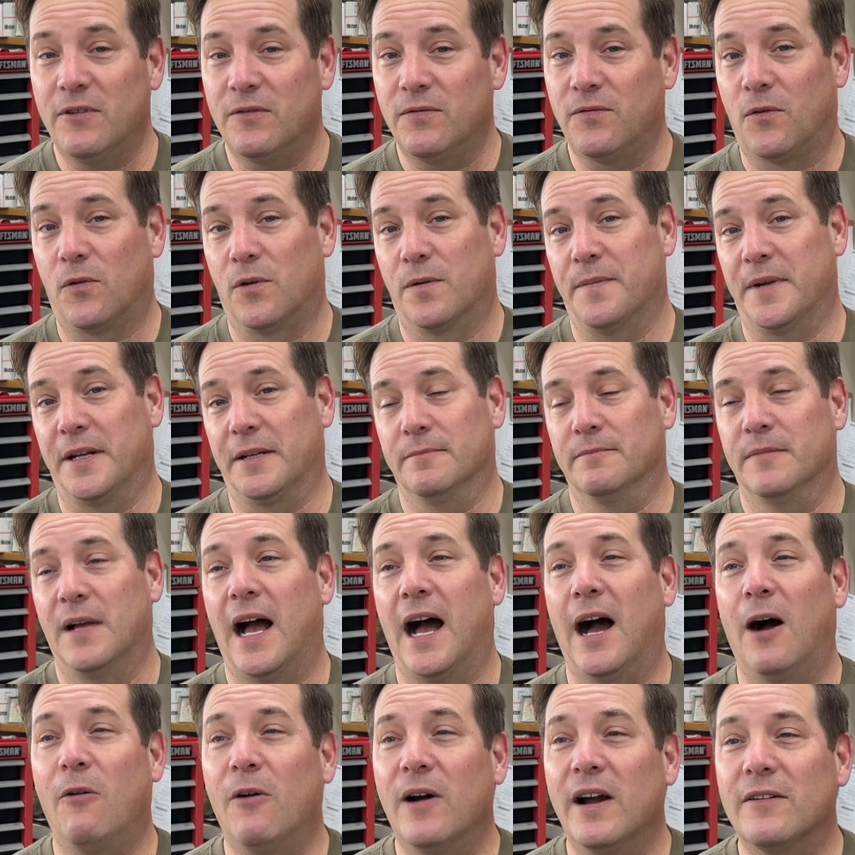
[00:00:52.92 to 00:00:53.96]
for me.
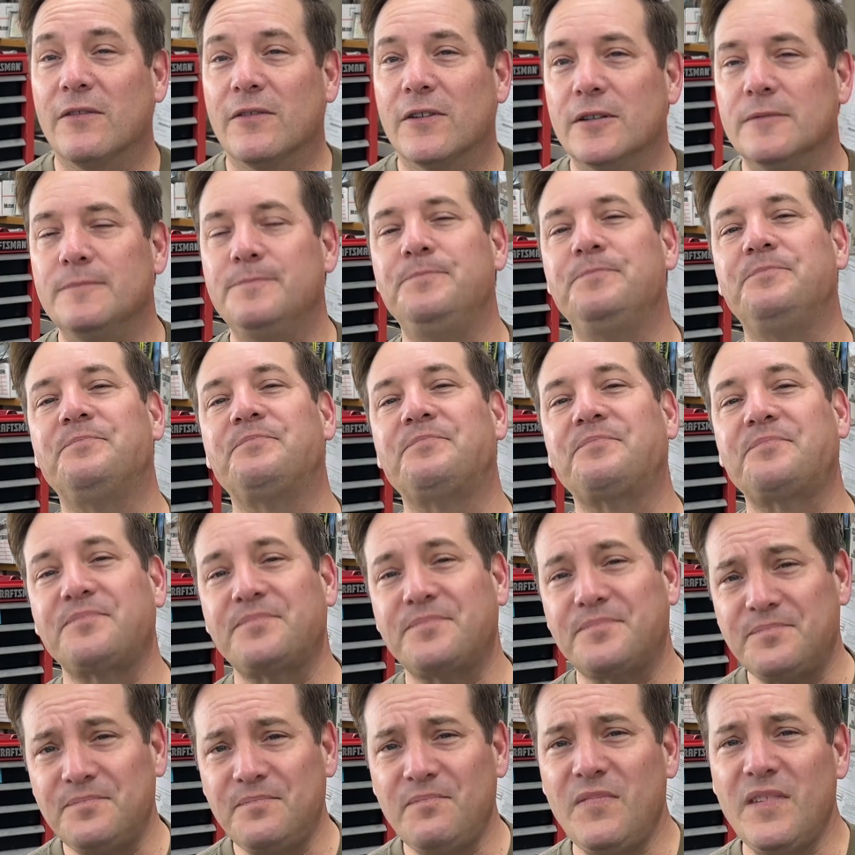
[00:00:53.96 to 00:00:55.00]
However,
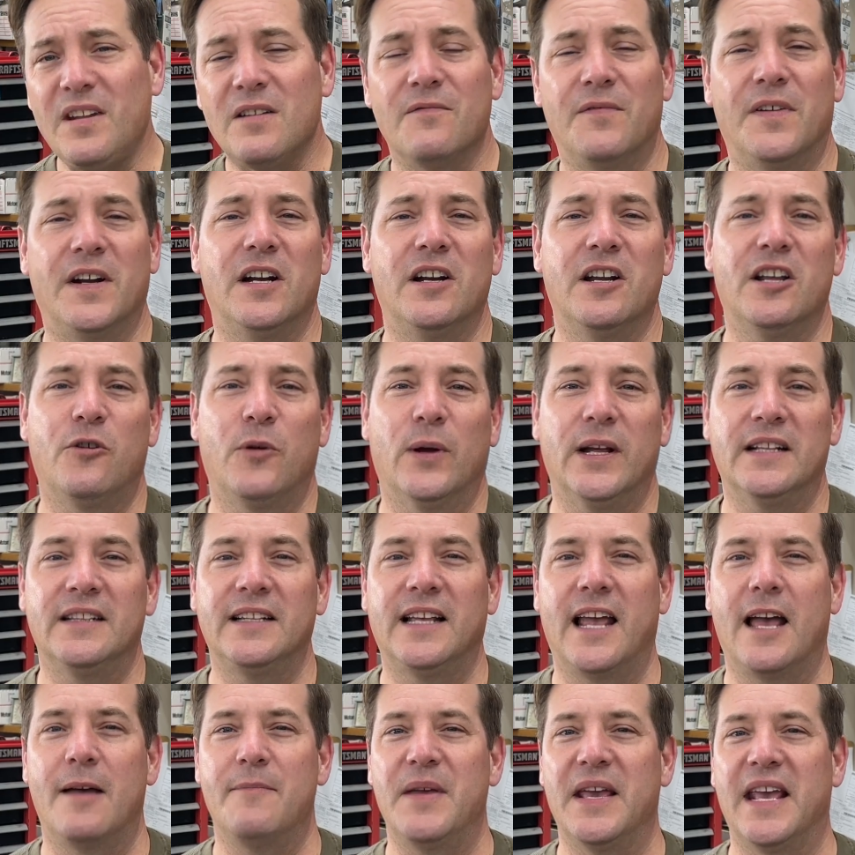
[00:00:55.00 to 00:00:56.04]
very
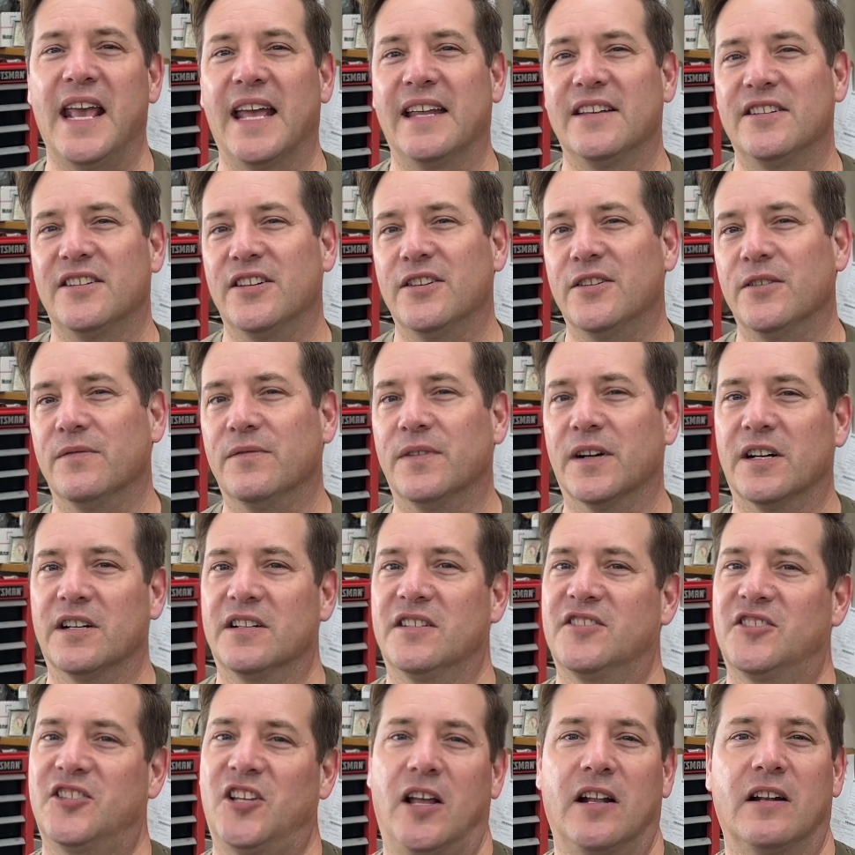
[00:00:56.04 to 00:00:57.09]
quickly I began to do very
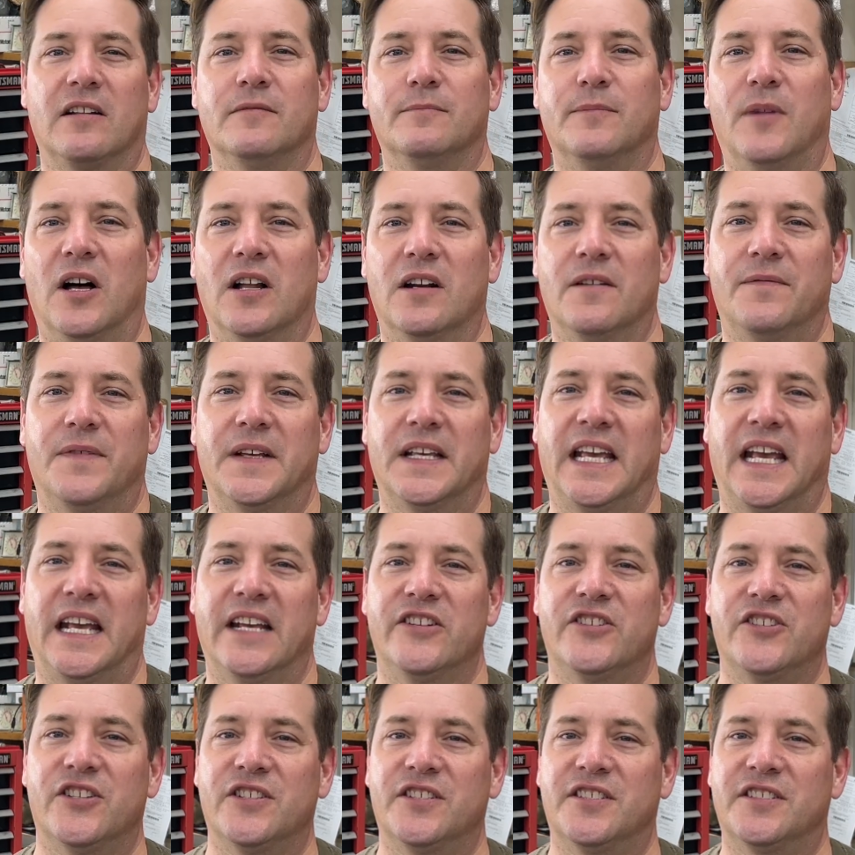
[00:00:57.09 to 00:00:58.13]
subtle
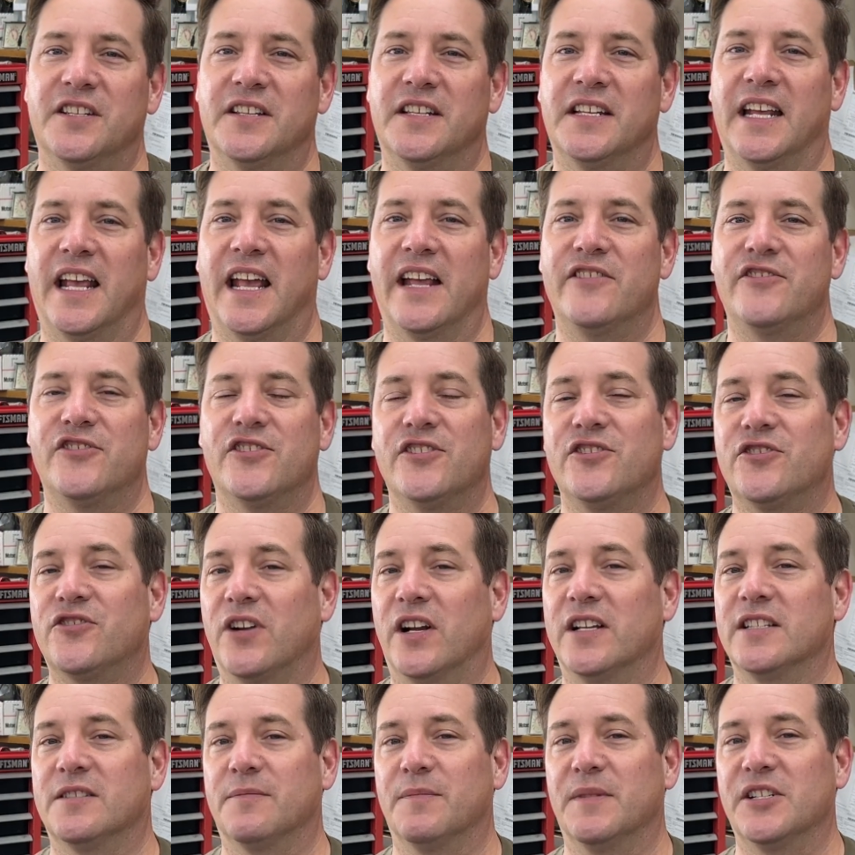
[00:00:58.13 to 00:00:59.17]
modifications to the engine,
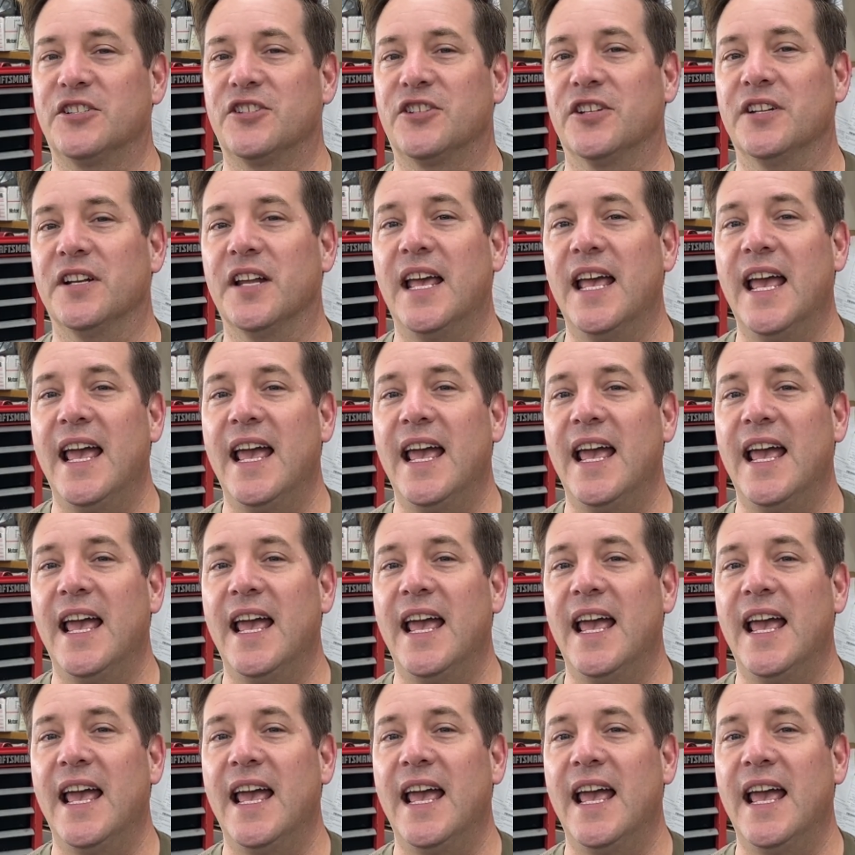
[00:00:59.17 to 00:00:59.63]
transmission,